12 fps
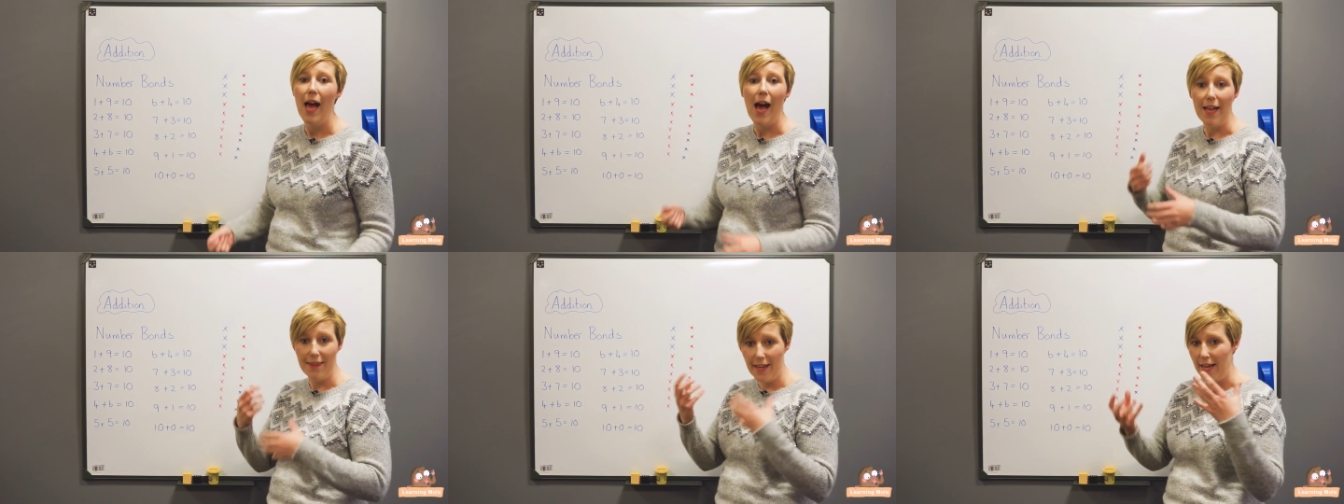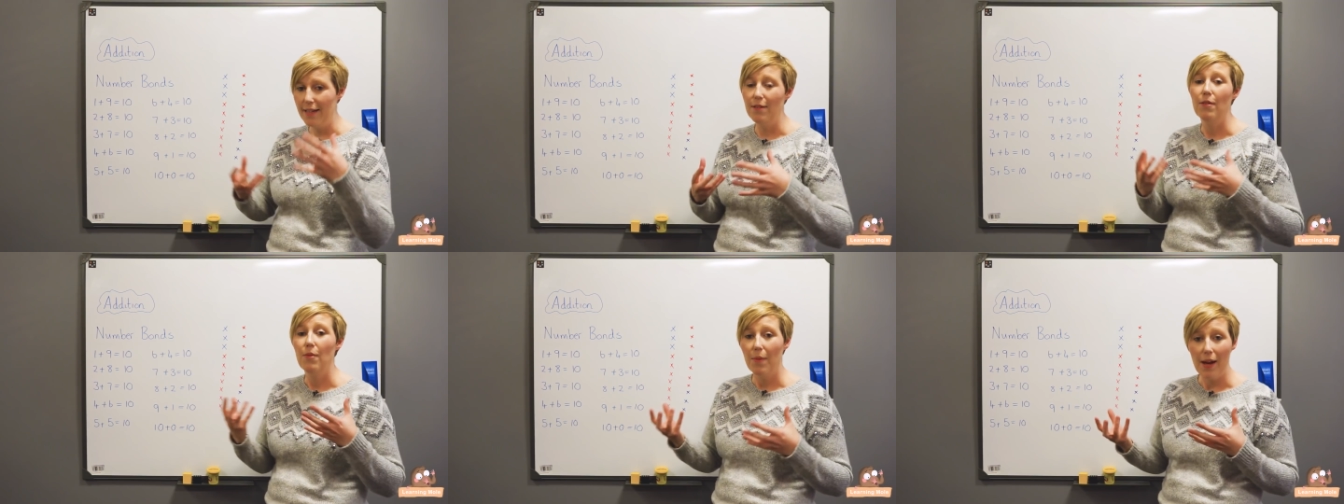and then
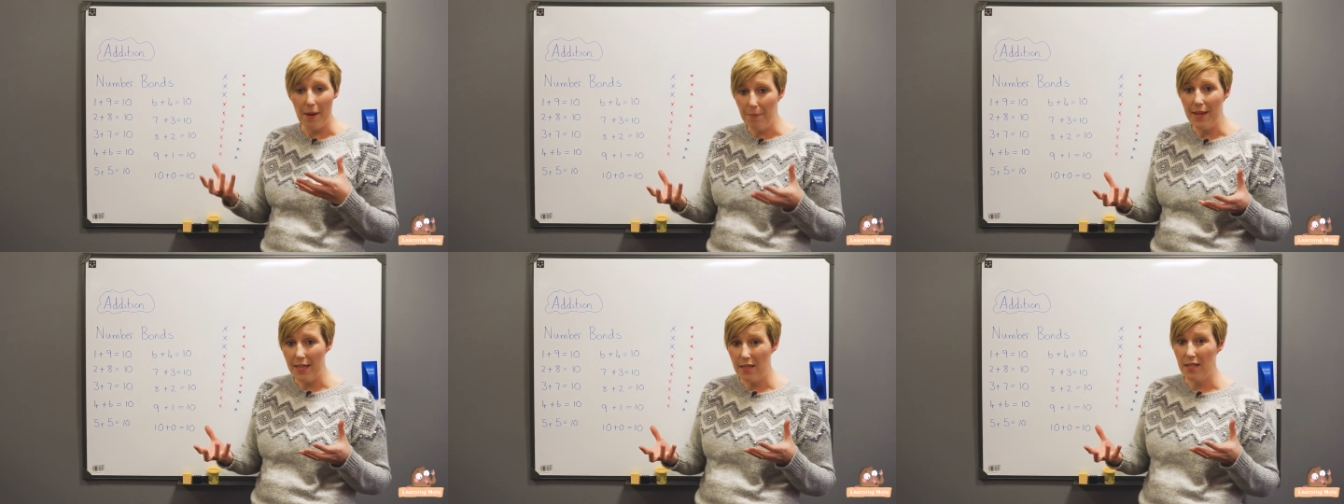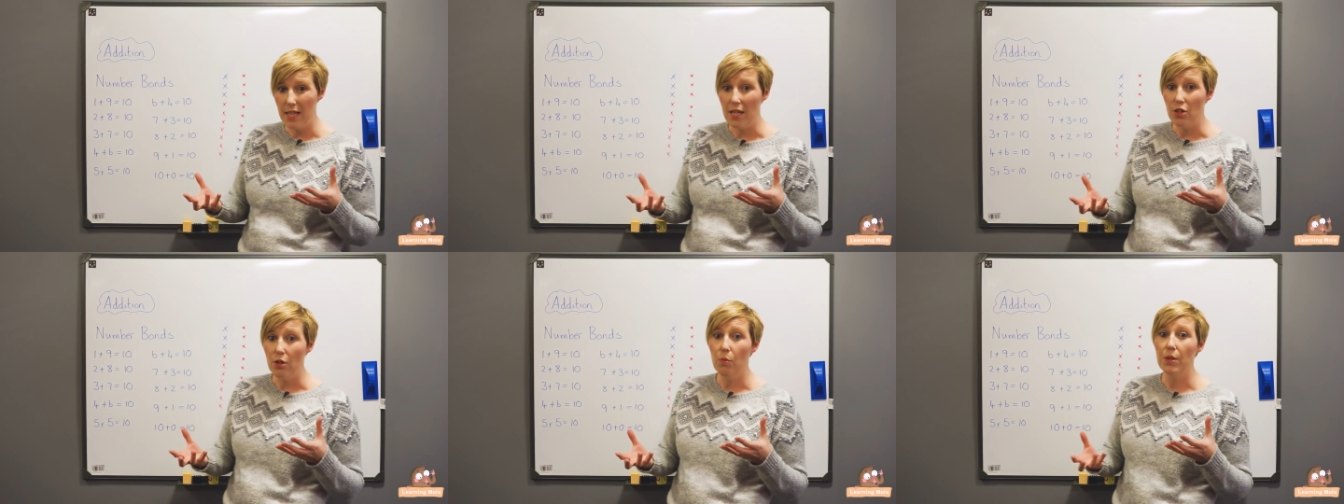me as a
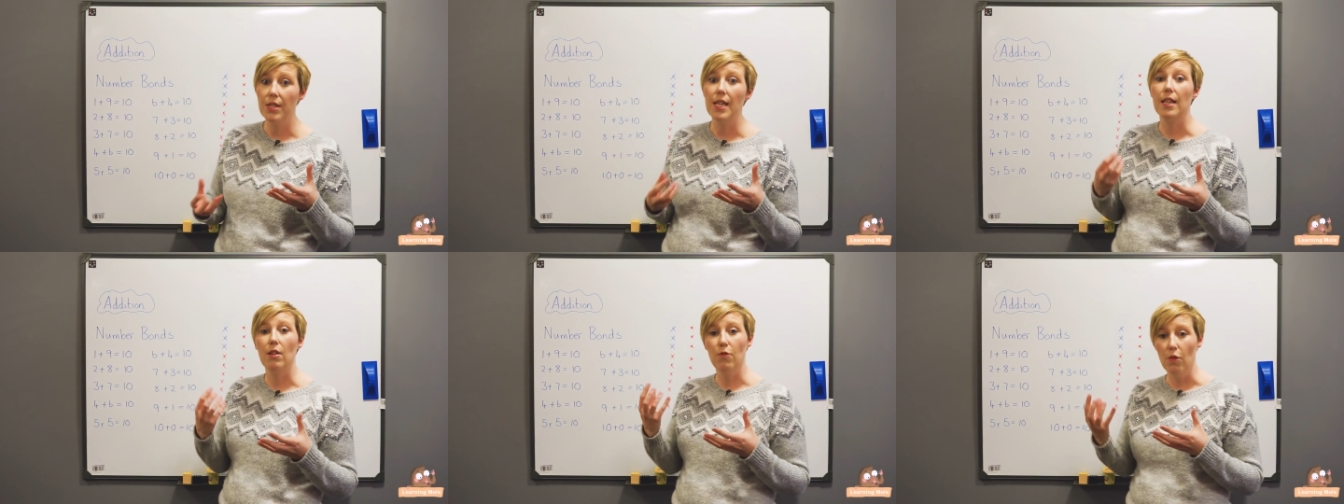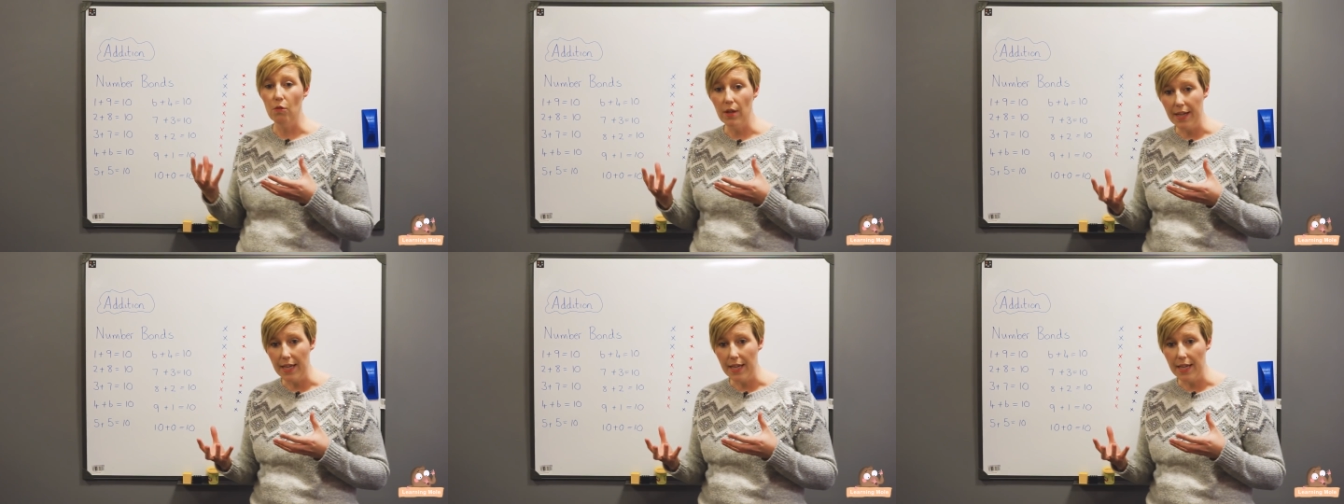teacher would take the role